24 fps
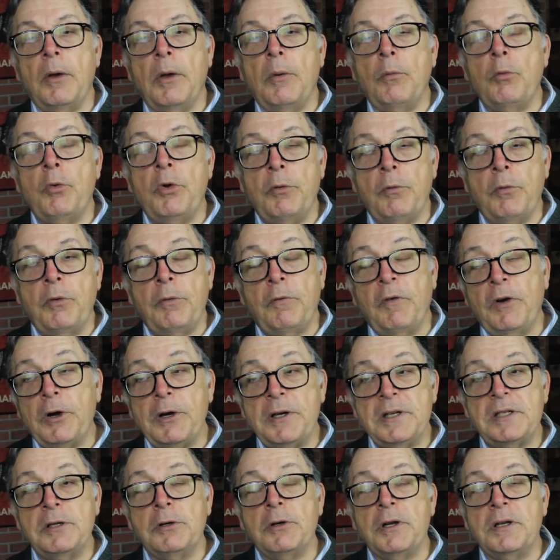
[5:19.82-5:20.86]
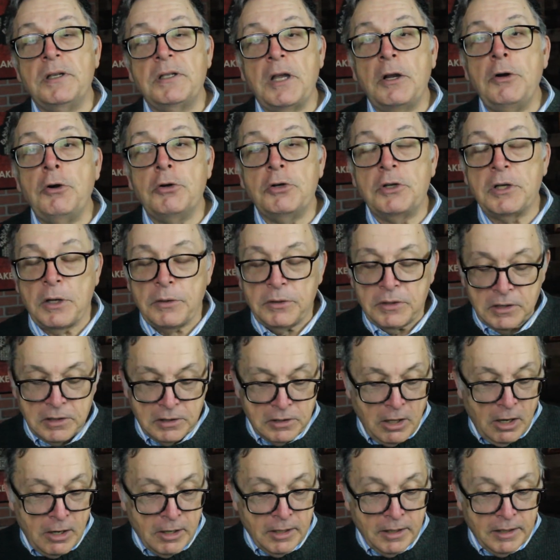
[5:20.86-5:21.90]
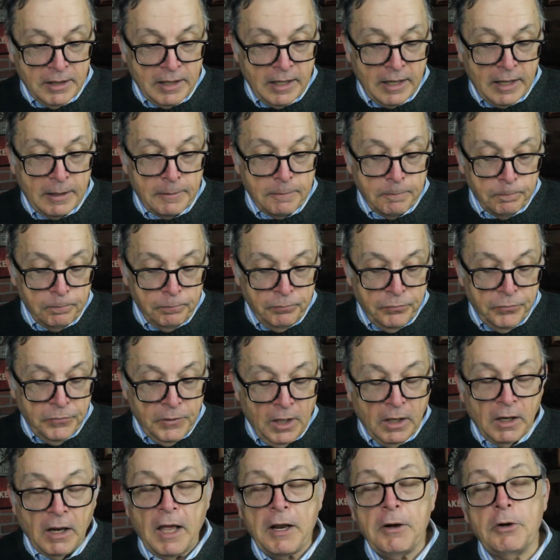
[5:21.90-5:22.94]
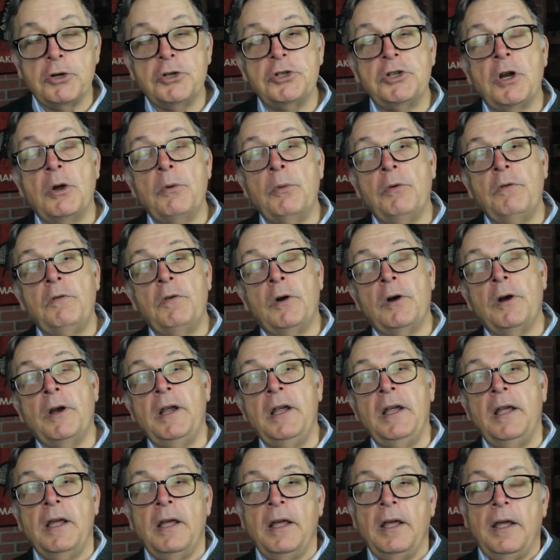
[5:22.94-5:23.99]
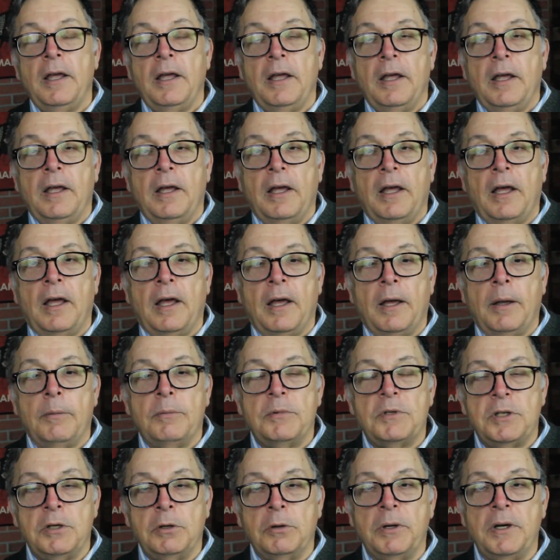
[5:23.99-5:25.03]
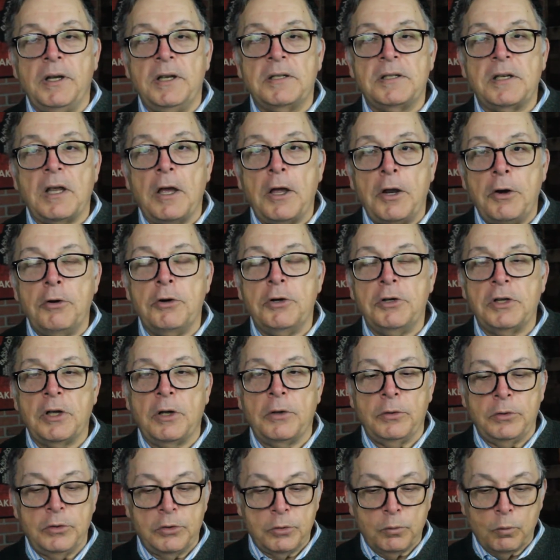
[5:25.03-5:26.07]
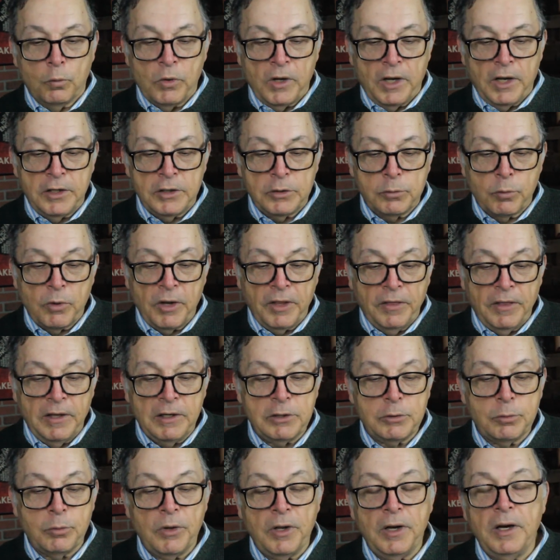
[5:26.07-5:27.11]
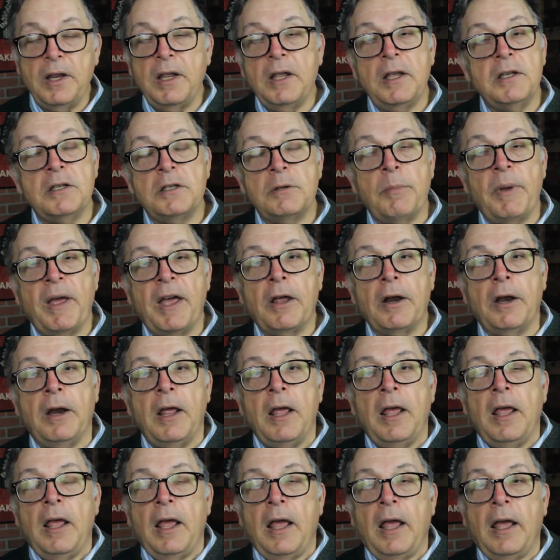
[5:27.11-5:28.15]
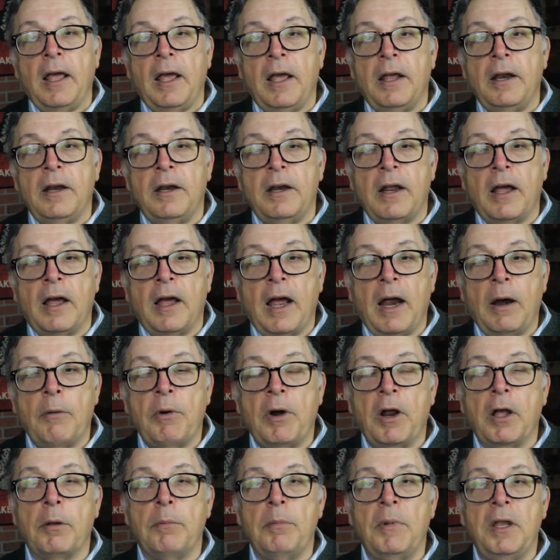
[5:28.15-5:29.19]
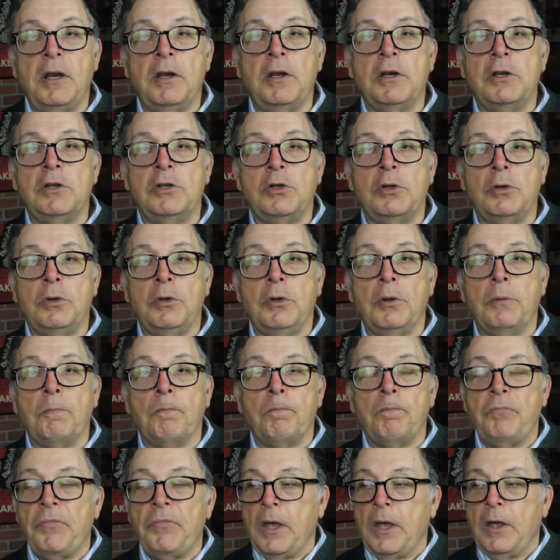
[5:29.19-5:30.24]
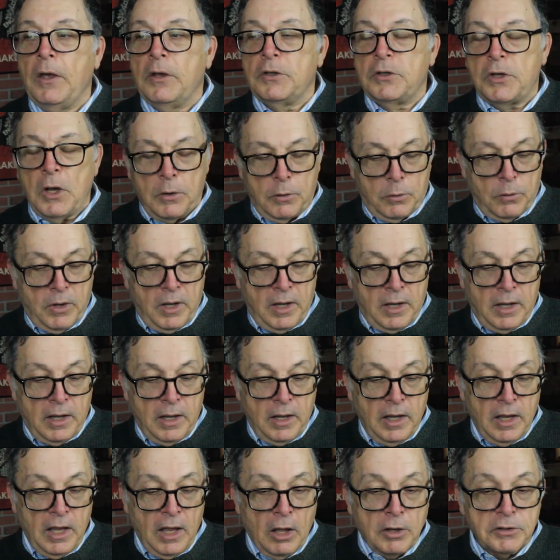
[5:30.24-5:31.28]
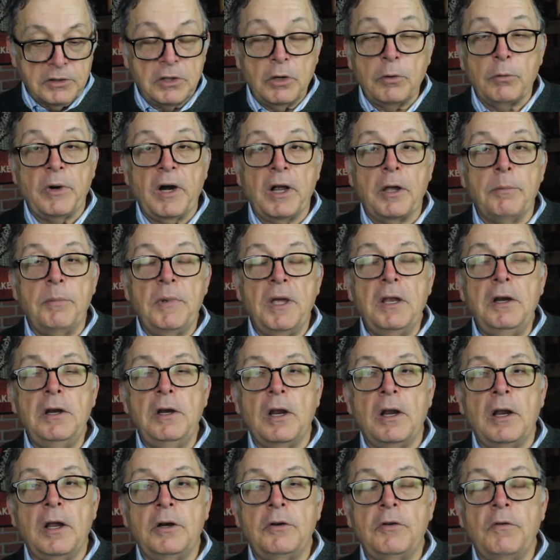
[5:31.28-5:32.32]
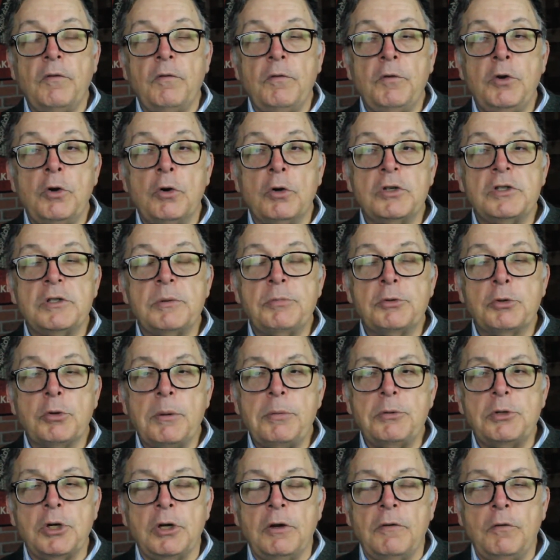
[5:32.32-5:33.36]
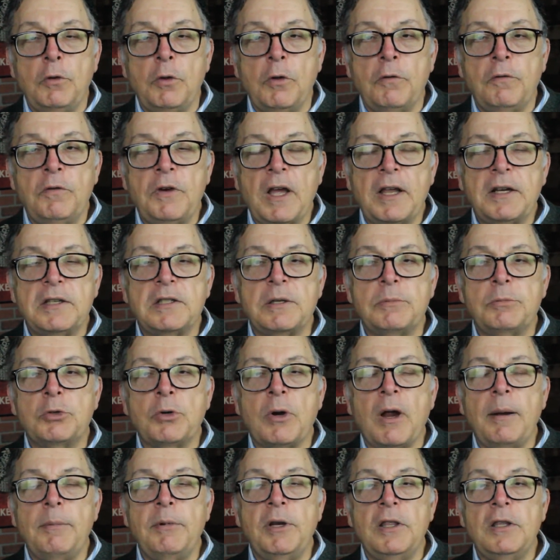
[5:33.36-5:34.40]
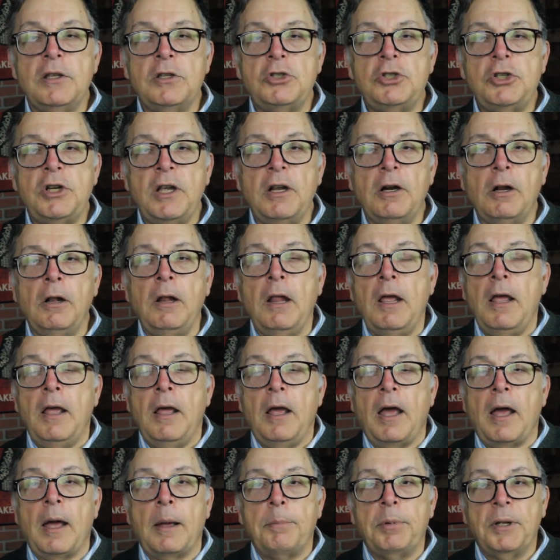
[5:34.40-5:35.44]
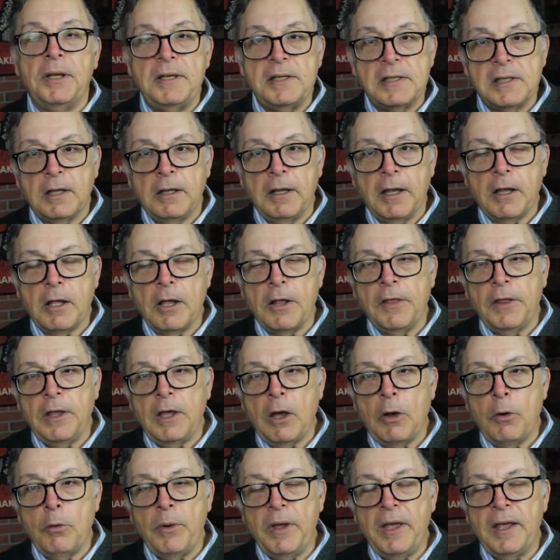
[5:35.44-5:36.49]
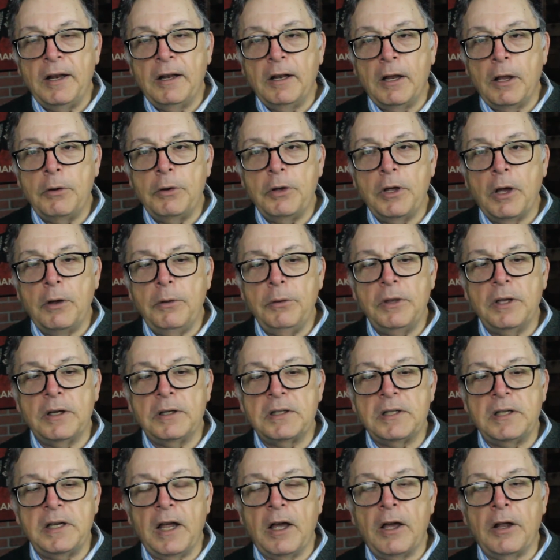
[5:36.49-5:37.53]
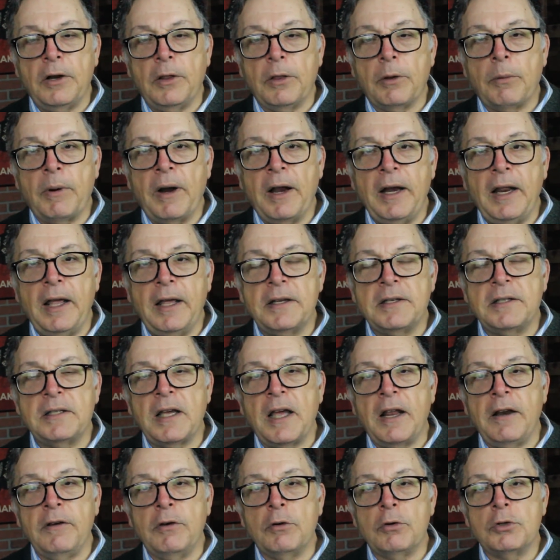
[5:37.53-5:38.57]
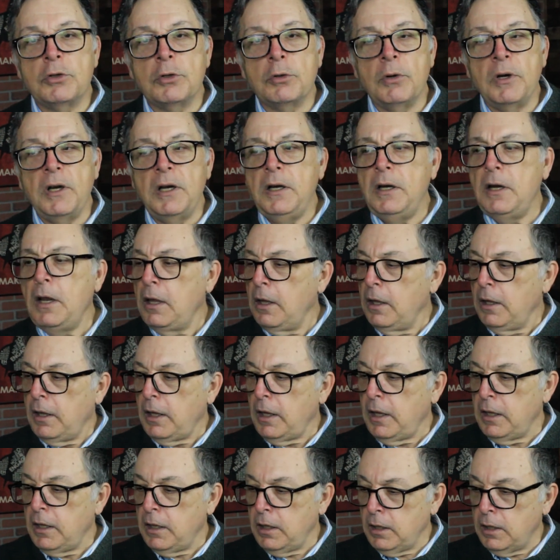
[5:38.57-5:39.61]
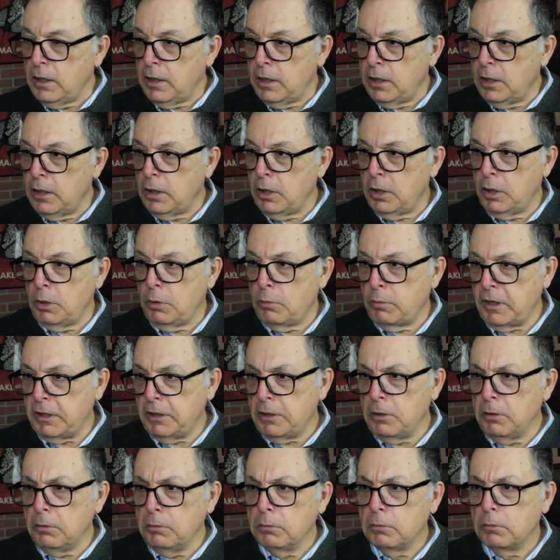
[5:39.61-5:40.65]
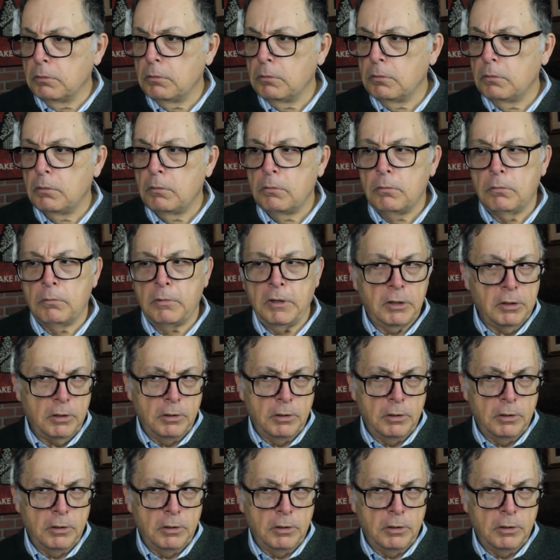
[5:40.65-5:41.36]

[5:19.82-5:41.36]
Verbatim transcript: with very serious undertones, let's call it that. A lighter show with very serious undertones was what this one is about, and I recommend it to you. So I also recommend your subscription. If you have not subscribed to this channel, please click on the ON logo that's down on the right-hand side of your screen. Right there? Right